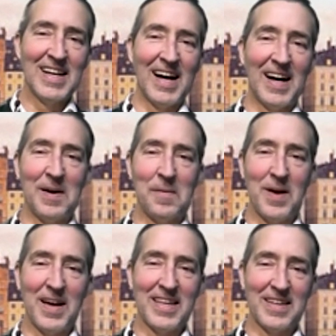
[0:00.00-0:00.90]

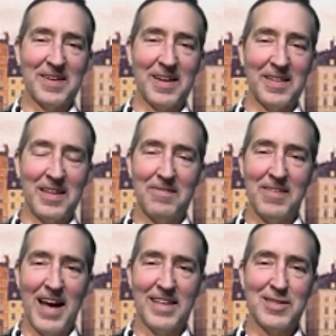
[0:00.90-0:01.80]
I think they're going to leave
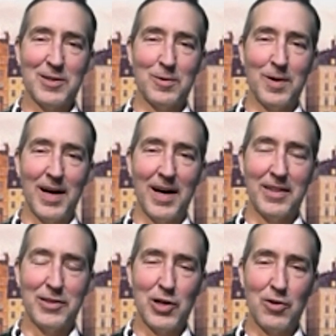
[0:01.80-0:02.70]
that to
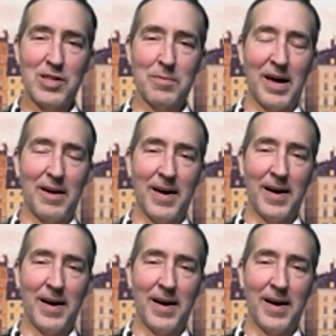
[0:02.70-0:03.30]
the jokes about